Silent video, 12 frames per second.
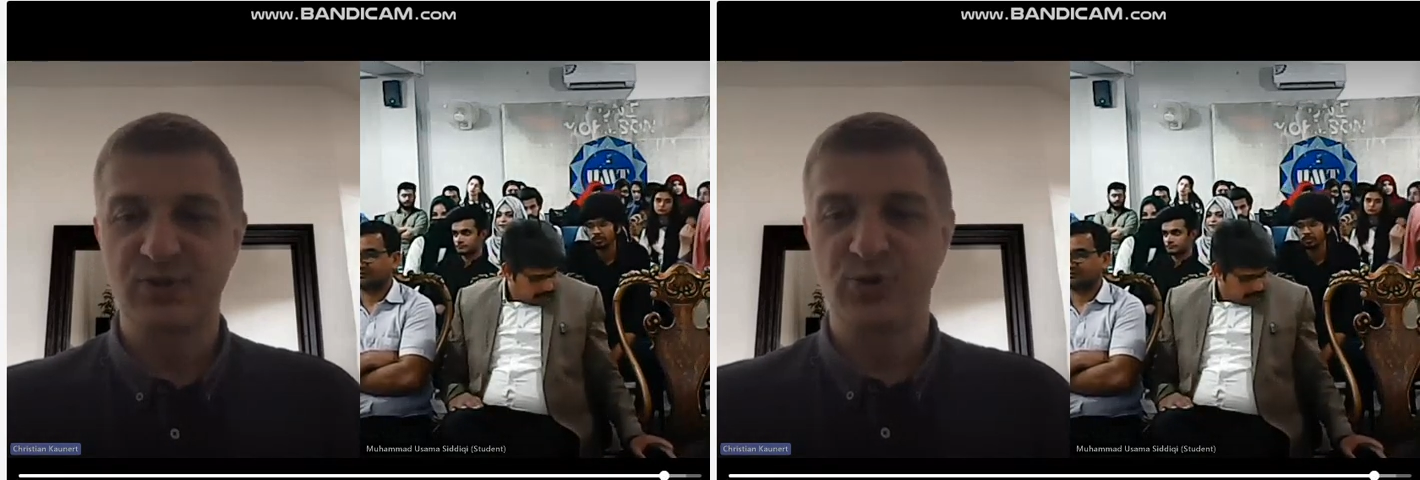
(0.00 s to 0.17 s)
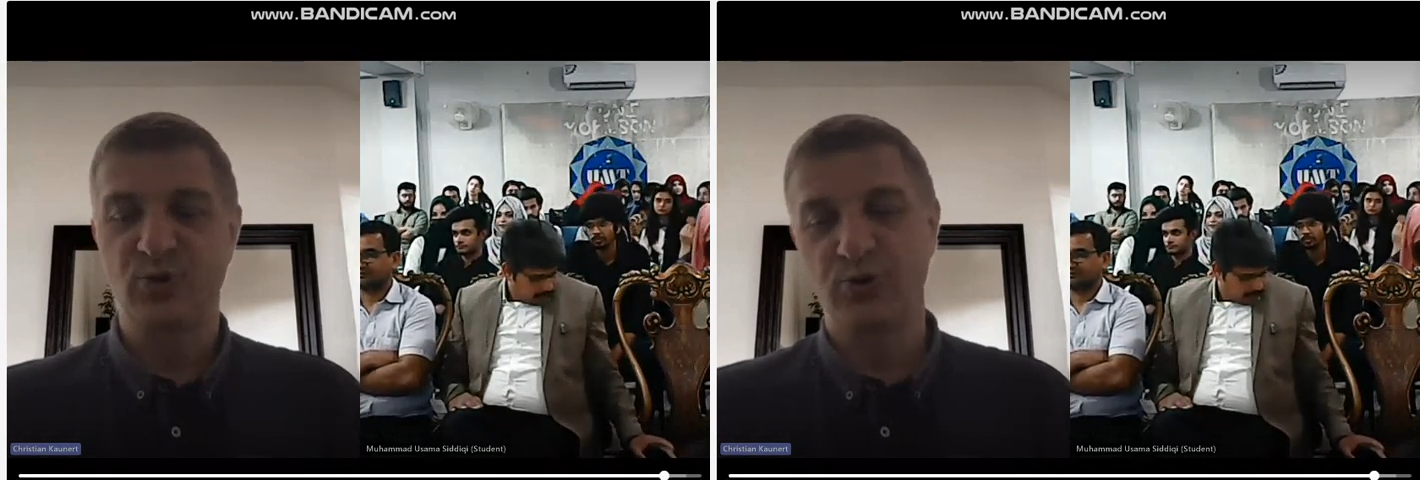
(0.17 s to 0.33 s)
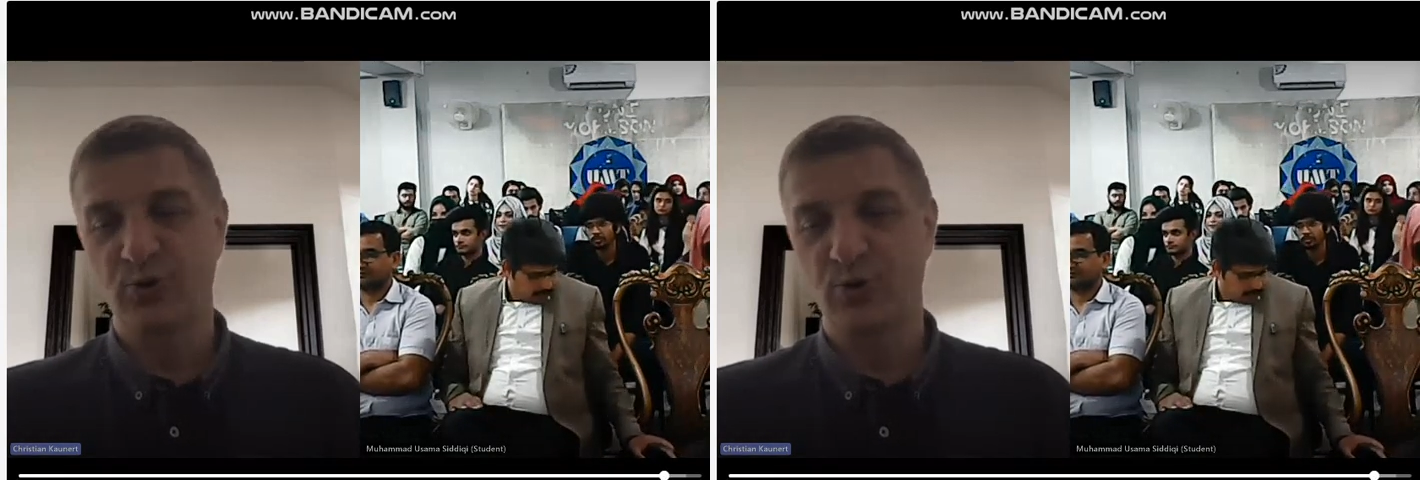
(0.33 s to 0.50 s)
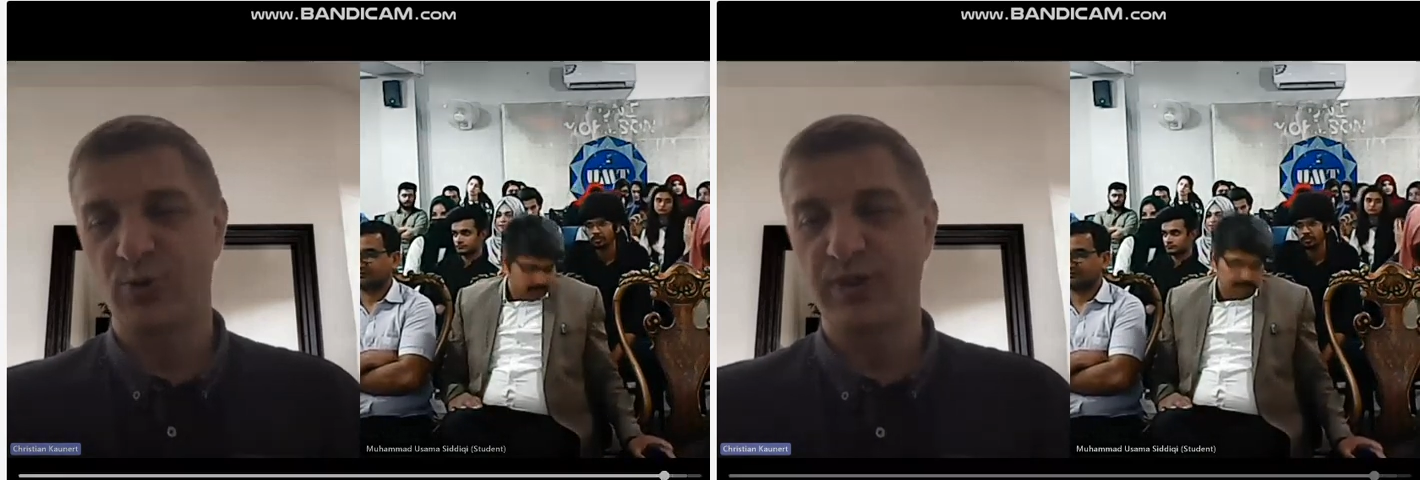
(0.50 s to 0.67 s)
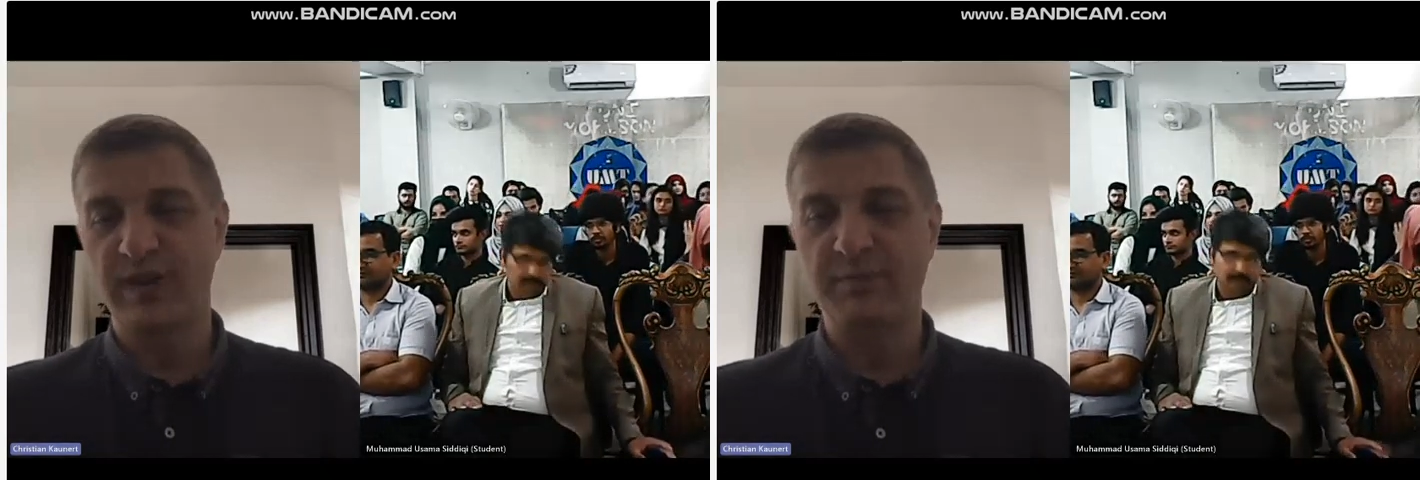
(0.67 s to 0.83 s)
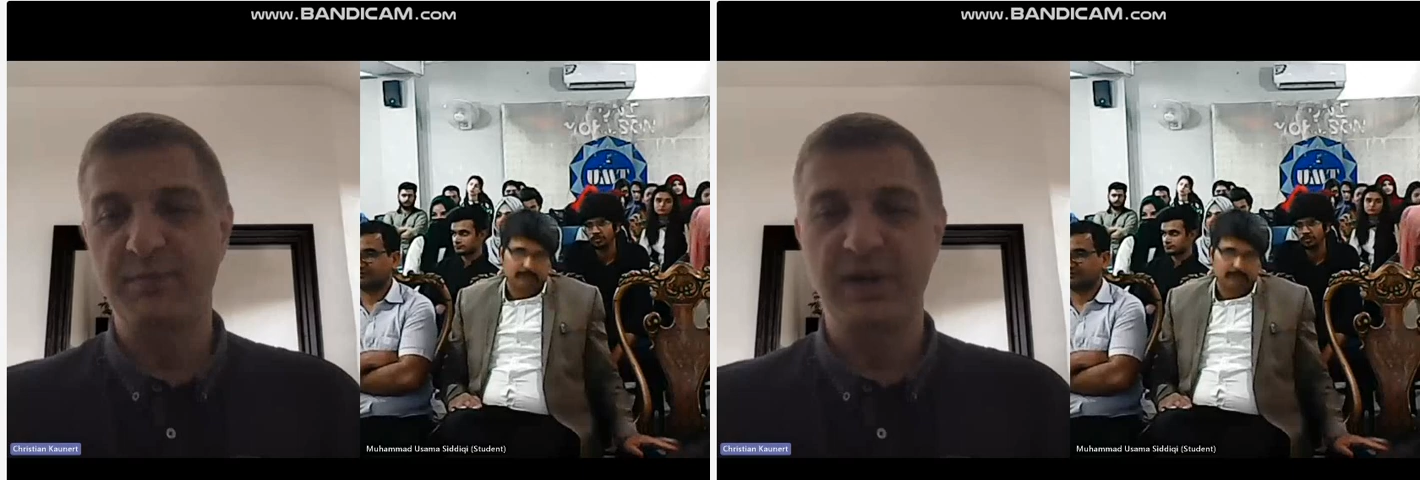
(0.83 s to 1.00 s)
you don't
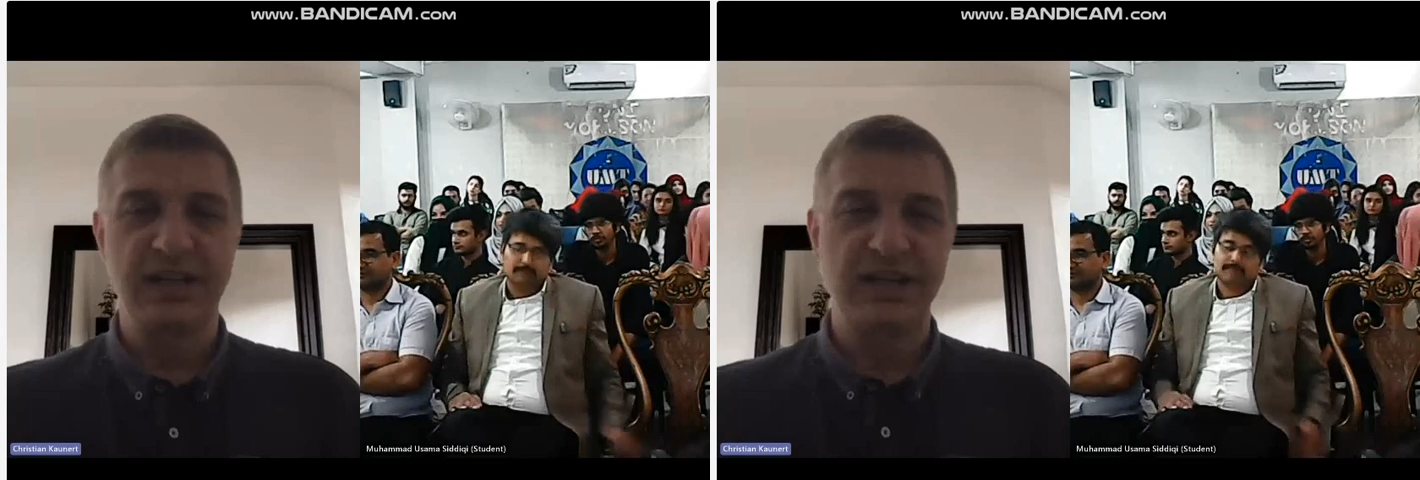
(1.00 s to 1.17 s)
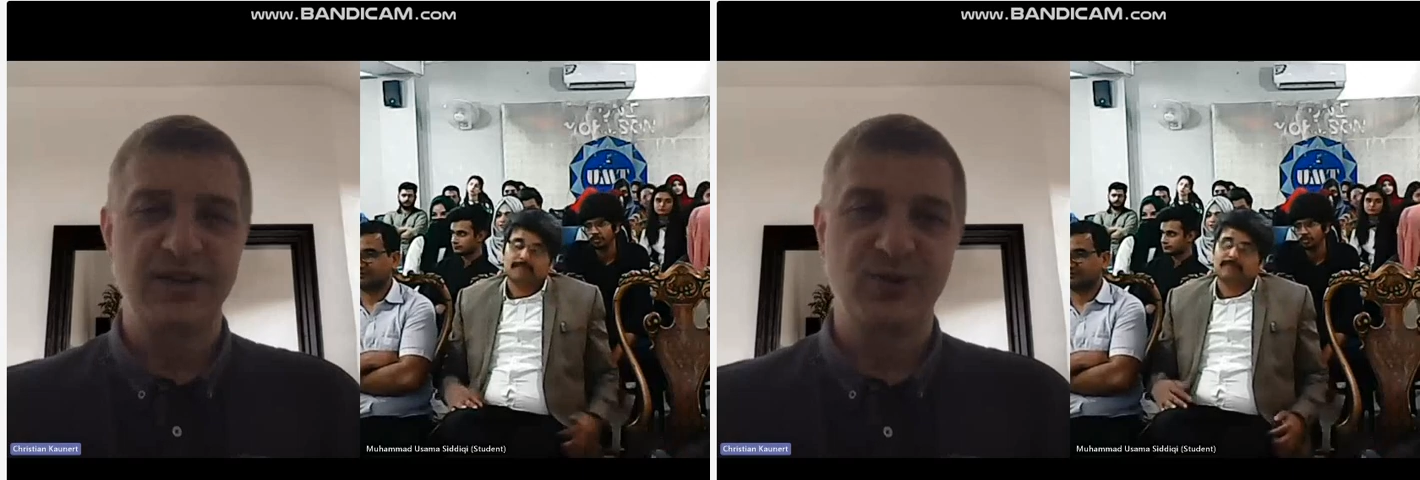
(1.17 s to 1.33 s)
own them.